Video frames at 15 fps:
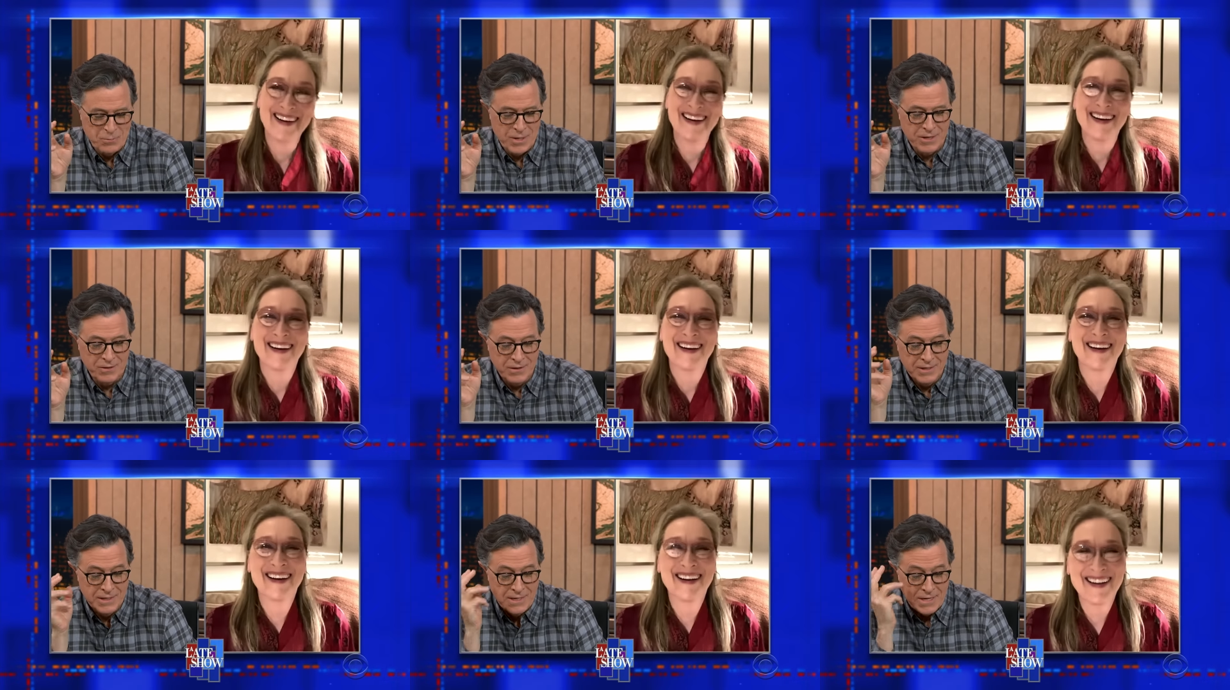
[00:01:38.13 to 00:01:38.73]
Speaker 1: well.
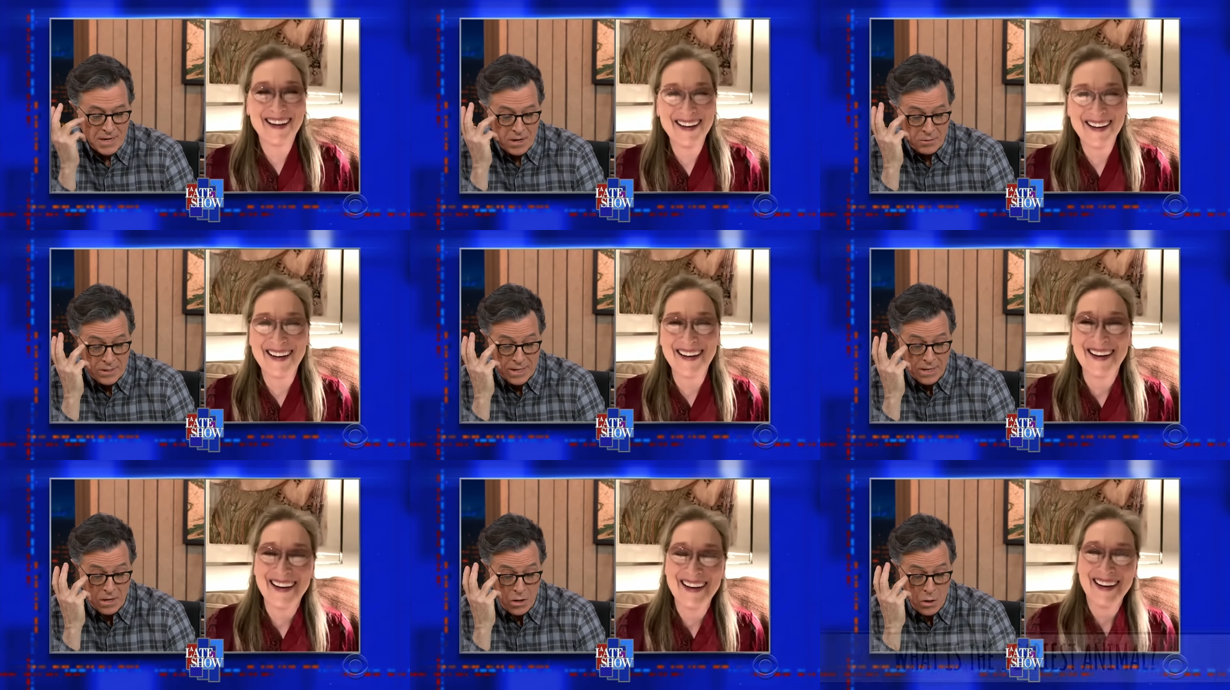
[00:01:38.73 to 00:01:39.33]

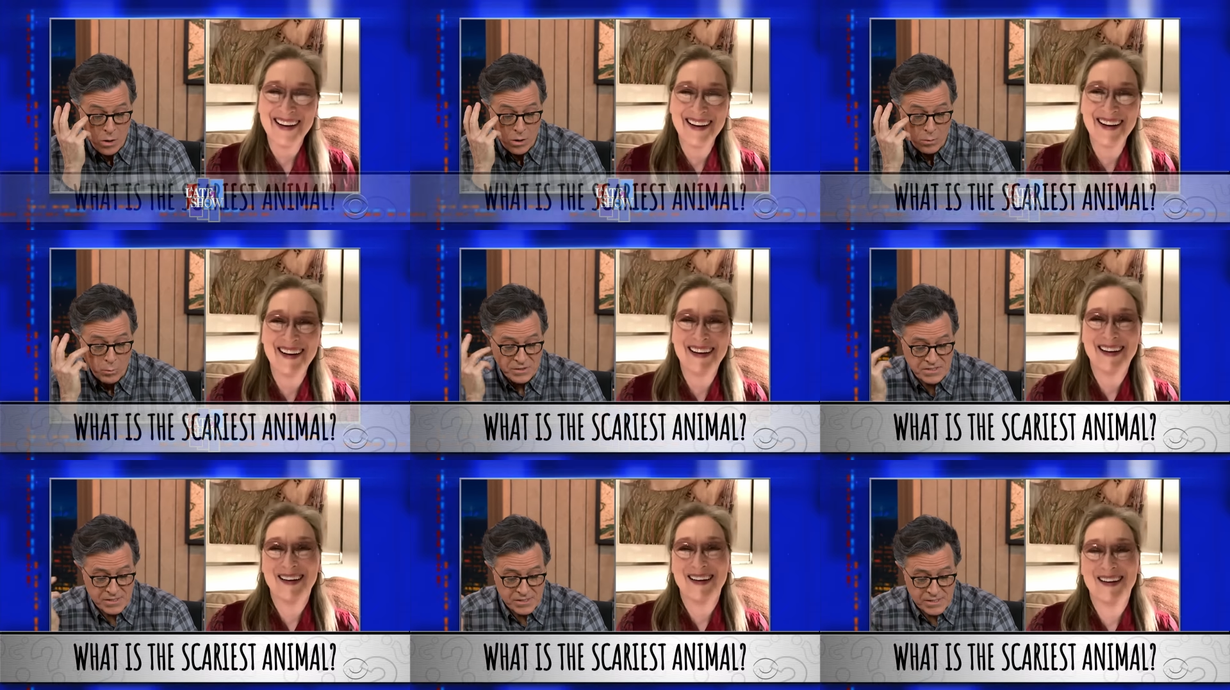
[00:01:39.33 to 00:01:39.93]
Okay,
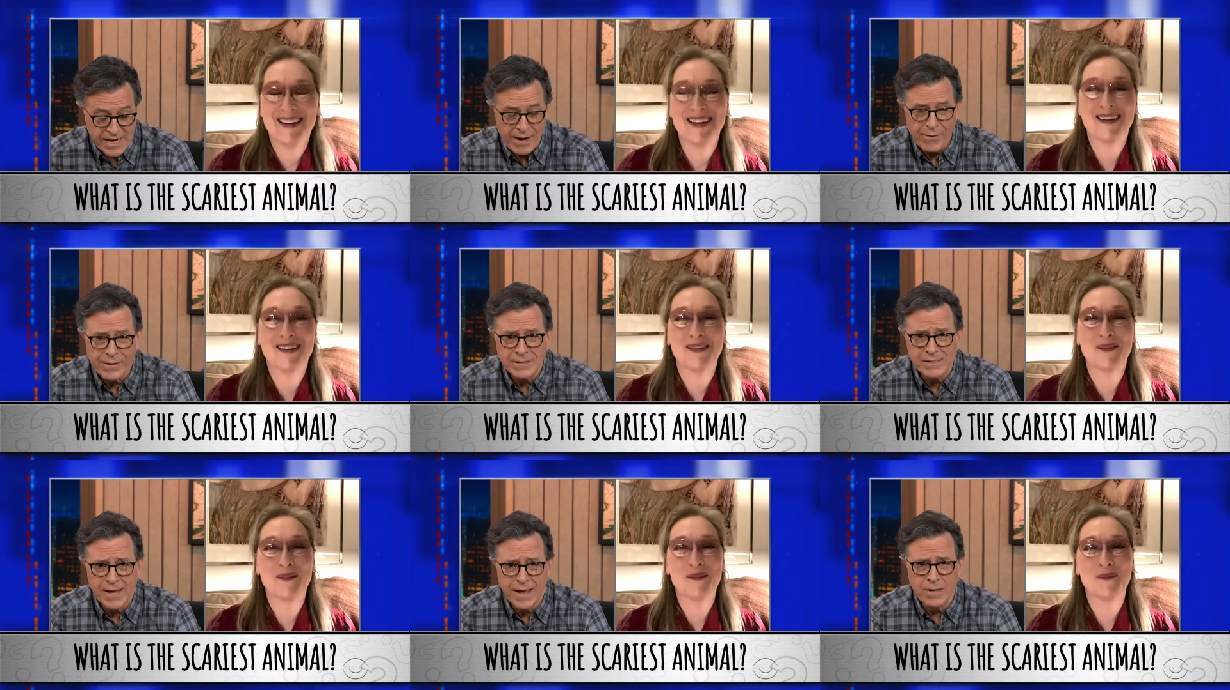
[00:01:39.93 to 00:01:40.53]
what's the
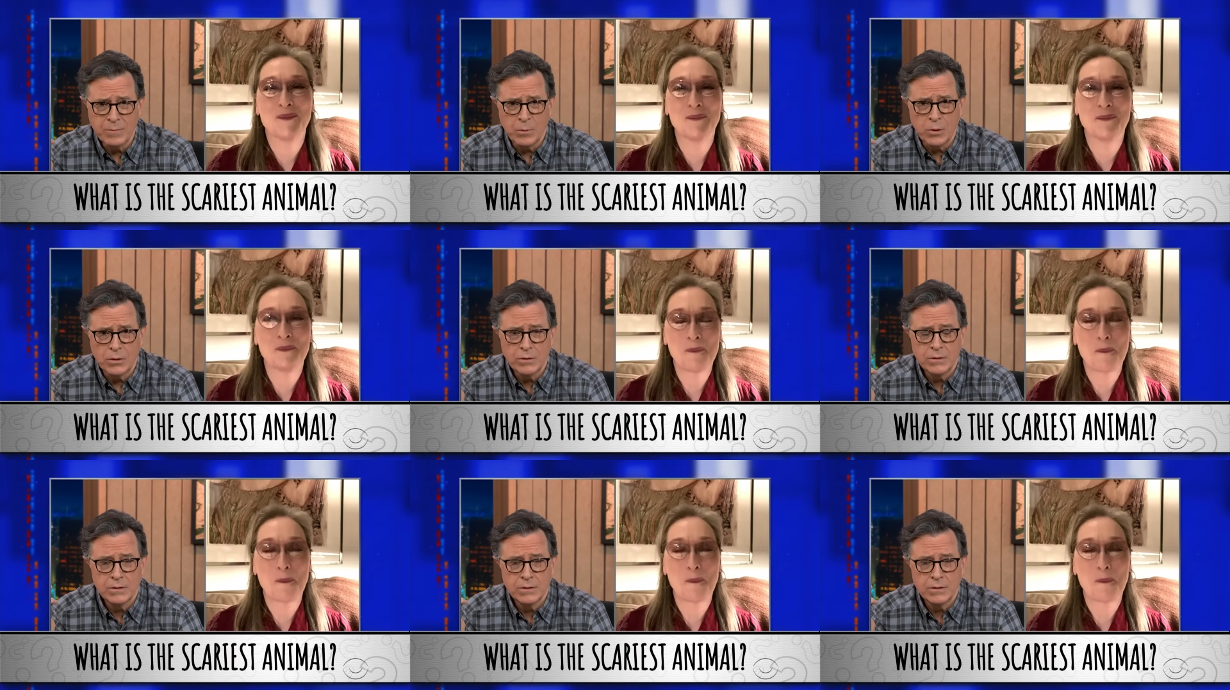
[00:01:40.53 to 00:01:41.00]
scariest animal?